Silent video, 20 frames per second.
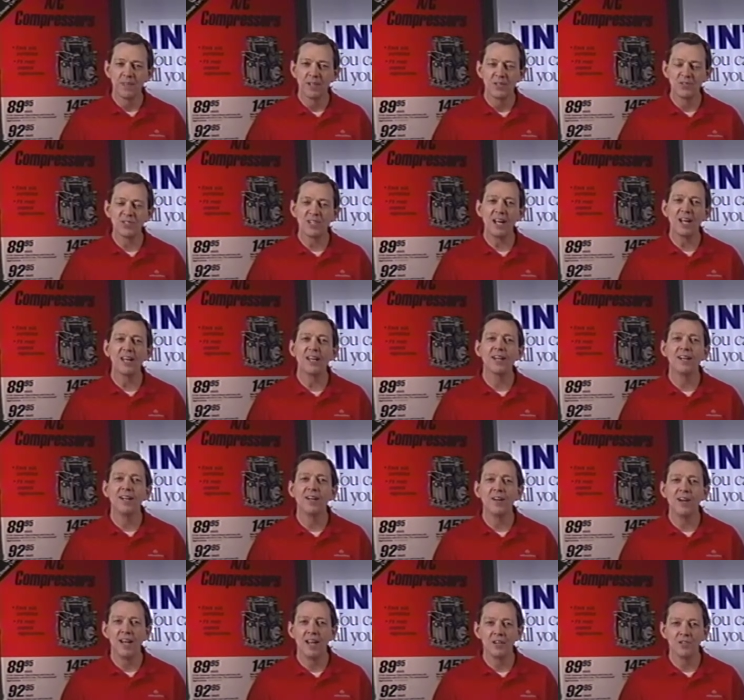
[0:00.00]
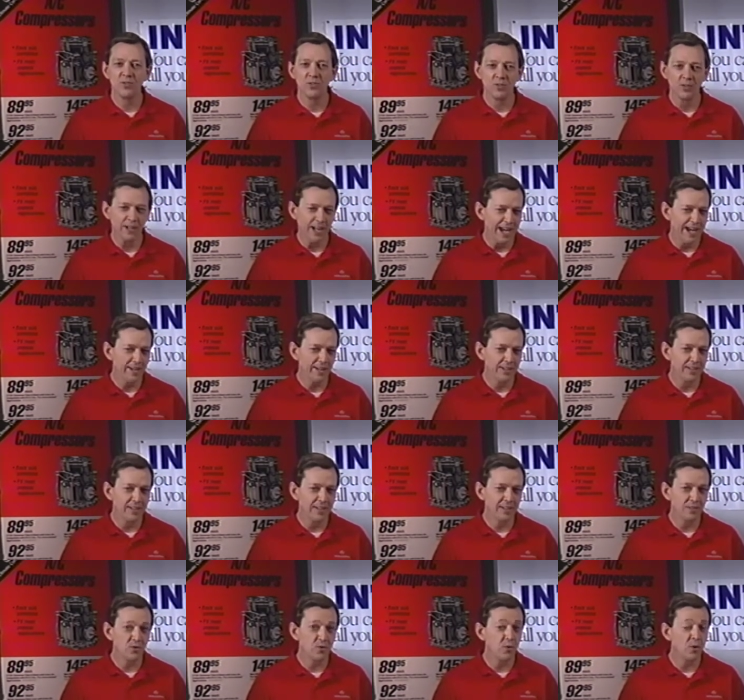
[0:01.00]
Selling an International glider
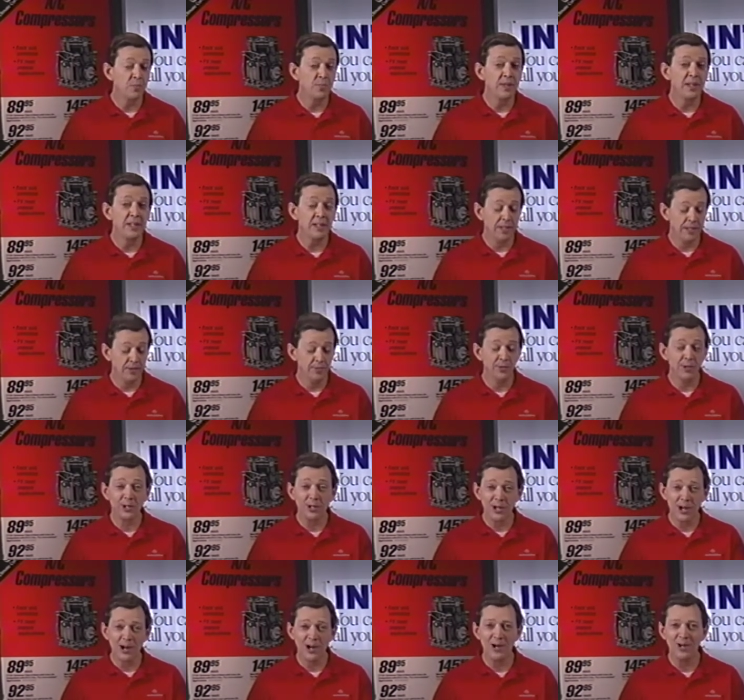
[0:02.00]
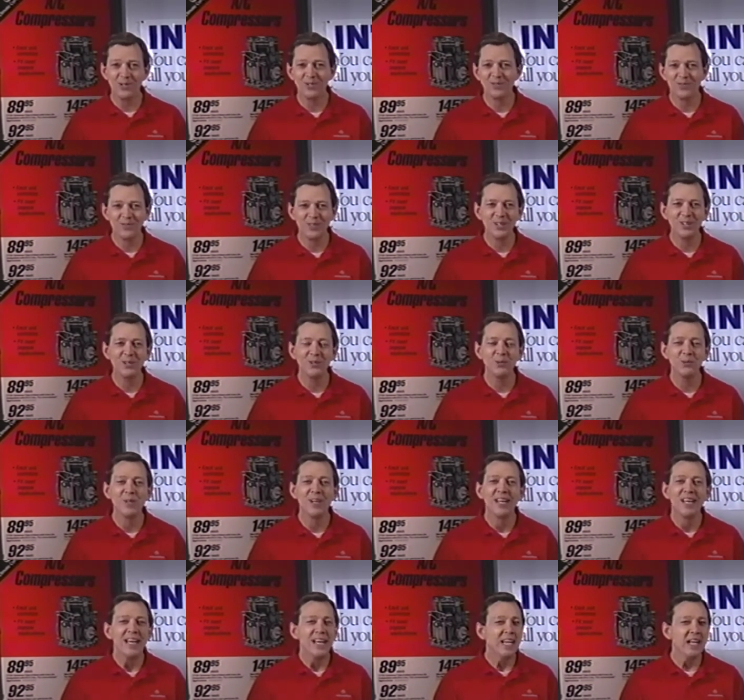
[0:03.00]
kit could be in the cards for you,
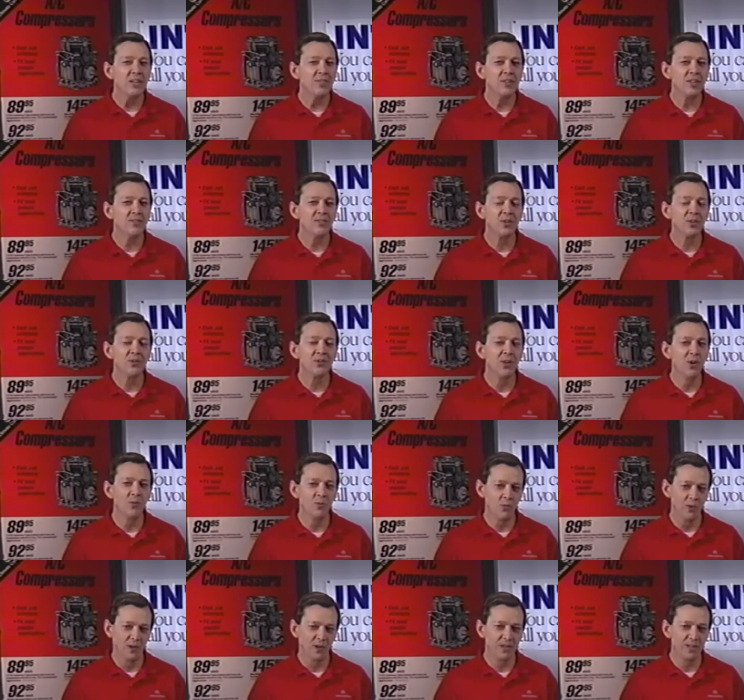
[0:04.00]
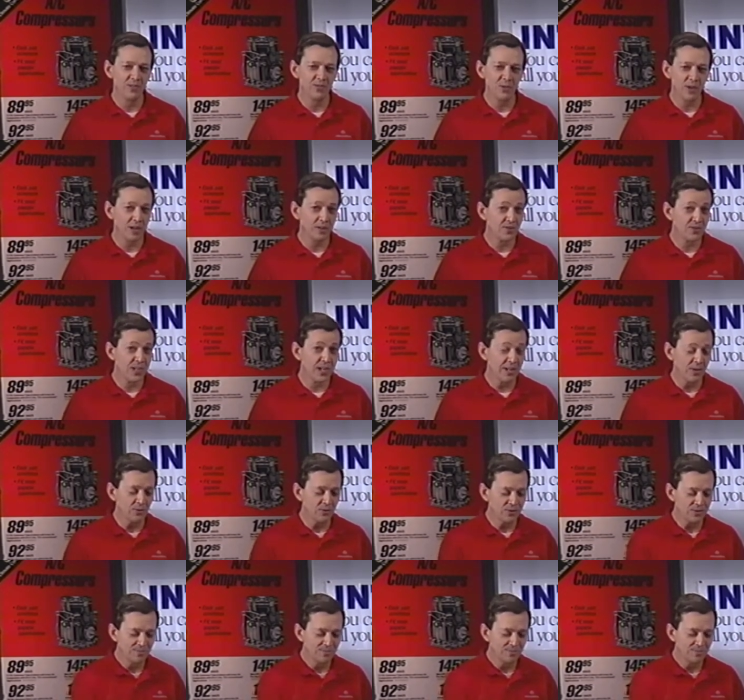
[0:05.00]
even if you don't work in truck sales.